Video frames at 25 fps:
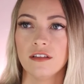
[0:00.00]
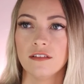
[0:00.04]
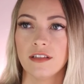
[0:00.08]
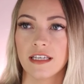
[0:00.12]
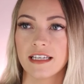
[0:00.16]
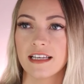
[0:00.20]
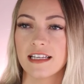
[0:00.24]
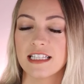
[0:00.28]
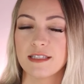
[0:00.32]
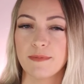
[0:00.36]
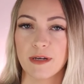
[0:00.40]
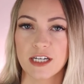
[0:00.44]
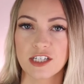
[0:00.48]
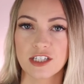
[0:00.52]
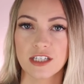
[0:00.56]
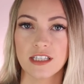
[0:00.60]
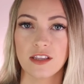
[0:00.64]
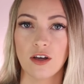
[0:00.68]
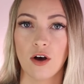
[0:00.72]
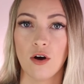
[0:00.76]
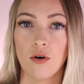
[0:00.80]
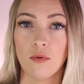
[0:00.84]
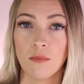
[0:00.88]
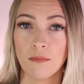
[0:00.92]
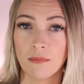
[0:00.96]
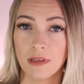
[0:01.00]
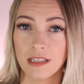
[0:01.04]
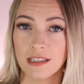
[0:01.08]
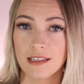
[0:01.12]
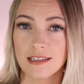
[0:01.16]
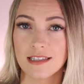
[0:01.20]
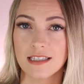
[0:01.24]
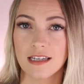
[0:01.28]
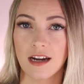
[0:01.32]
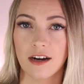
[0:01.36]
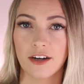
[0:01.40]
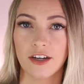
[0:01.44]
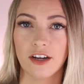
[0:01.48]
like, especially the whole
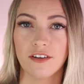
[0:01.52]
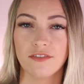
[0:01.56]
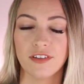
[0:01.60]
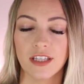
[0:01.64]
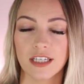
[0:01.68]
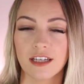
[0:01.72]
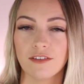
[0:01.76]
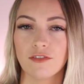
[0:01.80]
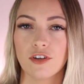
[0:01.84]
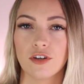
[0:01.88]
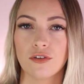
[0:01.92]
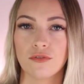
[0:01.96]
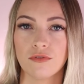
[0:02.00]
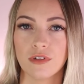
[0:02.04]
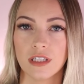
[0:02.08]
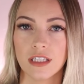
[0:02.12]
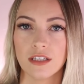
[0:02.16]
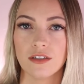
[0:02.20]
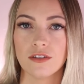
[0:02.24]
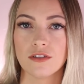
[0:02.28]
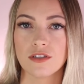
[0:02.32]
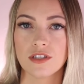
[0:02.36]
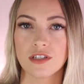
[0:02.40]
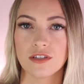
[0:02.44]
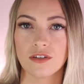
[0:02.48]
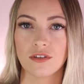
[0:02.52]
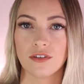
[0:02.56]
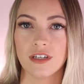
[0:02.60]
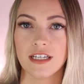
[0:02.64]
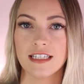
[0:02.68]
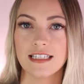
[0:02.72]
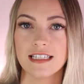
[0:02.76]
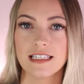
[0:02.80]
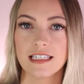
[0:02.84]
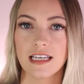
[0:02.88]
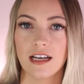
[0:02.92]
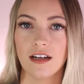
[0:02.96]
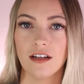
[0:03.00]
Miller scenario, I feel like I've got a really good story
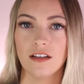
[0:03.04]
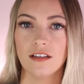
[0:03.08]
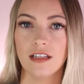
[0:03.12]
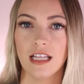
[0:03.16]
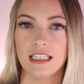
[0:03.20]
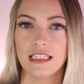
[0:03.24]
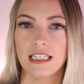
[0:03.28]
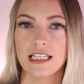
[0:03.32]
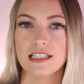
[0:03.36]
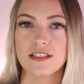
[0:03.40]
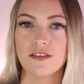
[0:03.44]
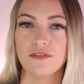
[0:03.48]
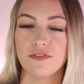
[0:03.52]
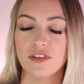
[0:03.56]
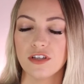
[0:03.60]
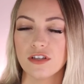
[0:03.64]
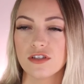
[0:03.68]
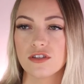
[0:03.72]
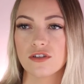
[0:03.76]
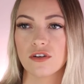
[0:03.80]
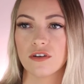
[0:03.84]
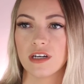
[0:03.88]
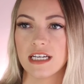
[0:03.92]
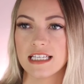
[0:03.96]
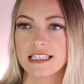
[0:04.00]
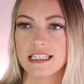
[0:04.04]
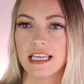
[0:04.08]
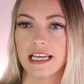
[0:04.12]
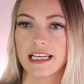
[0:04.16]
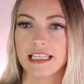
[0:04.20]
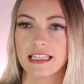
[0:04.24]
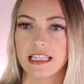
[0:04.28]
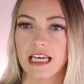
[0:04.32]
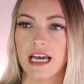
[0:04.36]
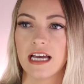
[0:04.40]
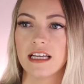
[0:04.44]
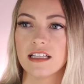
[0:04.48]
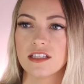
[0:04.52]
to tell, and there's a few stories
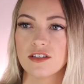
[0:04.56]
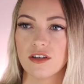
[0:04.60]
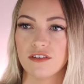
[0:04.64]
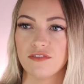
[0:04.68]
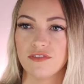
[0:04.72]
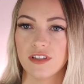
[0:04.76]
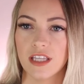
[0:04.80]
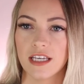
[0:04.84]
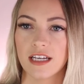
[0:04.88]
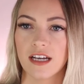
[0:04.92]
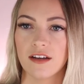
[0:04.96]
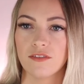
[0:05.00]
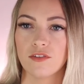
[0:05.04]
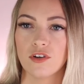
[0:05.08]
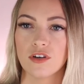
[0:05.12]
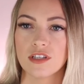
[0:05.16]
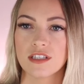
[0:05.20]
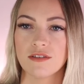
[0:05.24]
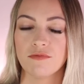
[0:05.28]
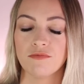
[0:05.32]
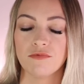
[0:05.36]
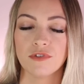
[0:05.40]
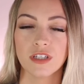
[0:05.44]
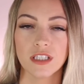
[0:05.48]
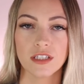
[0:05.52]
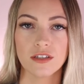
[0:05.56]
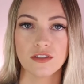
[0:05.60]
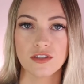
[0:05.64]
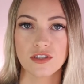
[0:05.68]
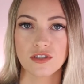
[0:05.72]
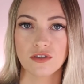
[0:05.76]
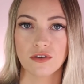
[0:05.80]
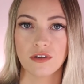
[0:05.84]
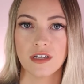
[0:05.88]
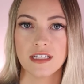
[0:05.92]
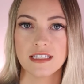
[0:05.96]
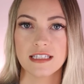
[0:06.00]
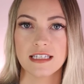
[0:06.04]
like that, so I feel like I've got some really good
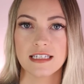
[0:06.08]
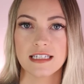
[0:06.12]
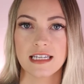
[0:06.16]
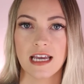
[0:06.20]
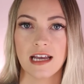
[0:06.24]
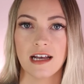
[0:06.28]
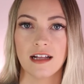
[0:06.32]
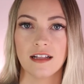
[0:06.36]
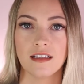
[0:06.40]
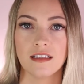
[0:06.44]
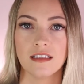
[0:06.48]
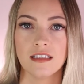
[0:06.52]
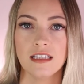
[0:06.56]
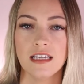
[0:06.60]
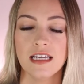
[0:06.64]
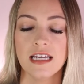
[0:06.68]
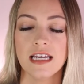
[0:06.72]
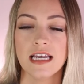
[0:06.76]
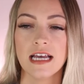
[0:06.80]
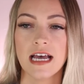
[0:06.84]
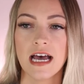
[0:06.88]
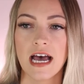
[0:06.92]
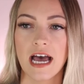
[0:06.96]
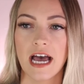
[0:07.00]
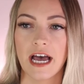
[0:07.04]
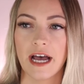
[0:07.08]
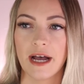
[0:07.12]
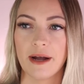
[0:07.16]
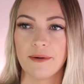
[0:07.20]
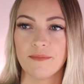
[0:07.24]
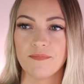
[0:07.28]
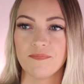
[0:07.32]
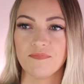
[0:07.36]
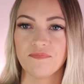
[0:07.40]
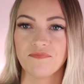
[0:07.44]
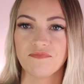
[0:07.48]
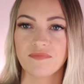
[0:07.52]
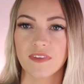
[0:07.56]
stories to tell,
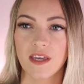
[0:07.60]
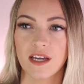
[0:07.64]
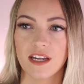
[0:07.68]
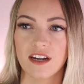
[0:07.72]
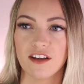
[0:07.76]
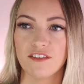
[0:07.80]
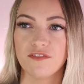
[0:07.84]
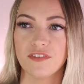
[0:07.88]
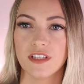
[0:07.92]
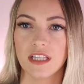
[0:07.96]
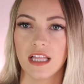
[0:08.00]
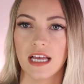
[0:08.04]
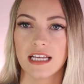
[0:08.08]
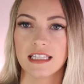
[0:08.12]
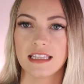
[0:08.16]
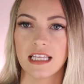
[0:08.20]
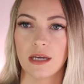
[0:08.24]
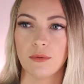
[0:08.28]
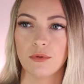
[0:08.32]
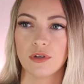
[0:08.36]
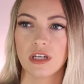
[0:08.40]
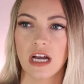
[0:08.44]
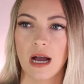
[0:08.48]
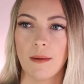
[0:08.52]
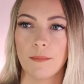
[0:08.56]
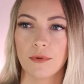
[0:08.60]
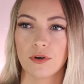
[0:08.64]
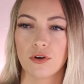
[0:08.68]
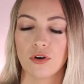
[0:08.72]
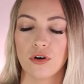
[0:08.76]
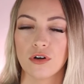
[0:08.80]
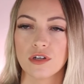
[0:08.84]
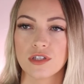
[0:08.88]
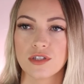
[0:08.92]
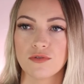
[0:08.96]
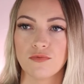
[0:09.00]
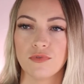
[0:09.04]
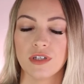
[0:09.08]
and I feel like they would come
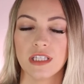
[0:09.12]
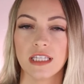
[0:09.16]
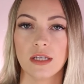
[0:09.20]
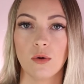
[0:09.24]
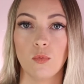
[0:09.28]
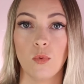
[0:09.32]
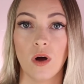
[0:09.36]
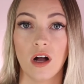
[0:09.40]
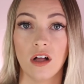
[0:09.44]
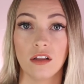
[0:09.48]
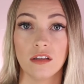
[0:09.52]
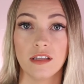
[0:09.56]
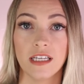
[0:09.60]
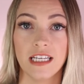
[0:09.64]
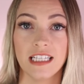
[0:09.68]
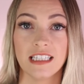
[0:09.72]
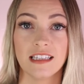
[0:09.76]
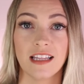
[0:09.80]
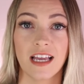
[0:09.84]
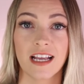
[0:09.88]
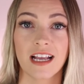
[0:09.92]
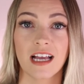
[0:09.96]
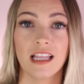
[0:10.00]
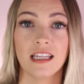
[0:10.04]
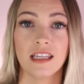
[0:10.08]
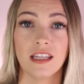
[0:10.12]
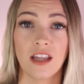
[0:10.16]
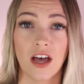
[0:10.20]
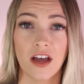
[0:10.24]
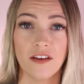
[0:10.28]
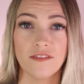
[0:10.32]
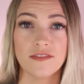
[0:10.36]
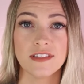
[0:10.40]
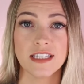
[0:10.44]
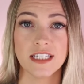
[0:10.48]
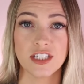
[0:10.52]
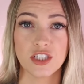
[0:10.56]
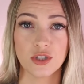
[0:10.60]
across really well in like a
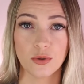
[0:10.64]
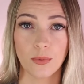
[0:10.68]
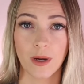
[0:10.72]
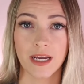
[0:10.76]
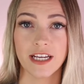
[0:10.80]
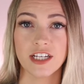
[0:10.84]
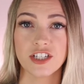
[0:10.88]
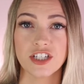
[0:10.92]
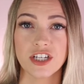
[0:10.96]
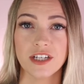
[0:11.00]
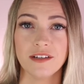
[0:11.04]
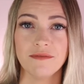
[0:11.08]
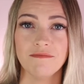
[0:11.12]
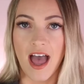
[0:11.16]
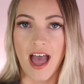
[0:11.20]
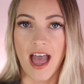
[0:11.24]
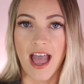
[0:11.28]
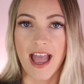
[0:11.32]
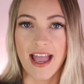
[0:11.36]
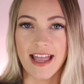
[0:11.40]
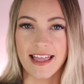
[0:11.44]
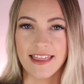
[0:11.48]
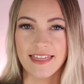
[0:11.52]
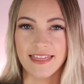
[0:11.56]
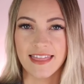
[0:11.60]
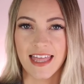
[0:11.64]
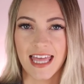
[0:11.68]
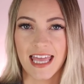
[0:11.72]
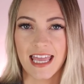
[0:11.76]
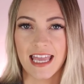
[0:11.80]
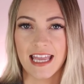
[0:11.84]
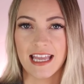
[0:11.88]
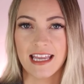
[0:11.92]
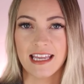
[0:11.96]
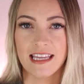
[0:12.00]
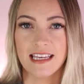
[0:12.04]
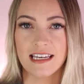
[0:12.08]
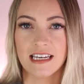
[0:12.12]
live situation. And
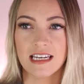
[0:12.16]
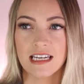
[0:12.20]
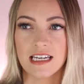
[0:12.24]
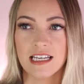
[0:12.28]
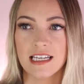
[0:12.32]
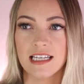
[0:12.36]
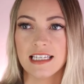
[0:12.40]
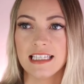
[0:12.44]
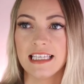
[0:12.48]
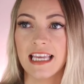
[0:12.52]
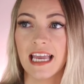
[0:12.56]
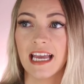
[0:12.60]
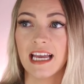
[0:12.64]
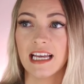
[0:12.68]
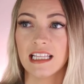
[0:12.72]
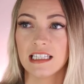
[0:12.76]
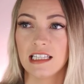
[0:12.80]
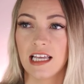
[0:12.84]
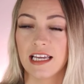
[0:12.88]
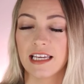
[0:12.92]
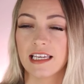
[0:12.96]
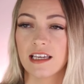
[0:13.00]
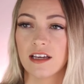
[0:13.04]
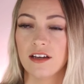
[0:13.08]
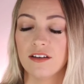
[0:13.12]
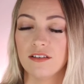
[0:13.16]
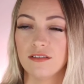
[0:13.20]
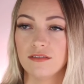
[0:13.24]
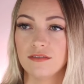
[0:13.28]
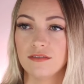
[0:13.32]
then yeah, like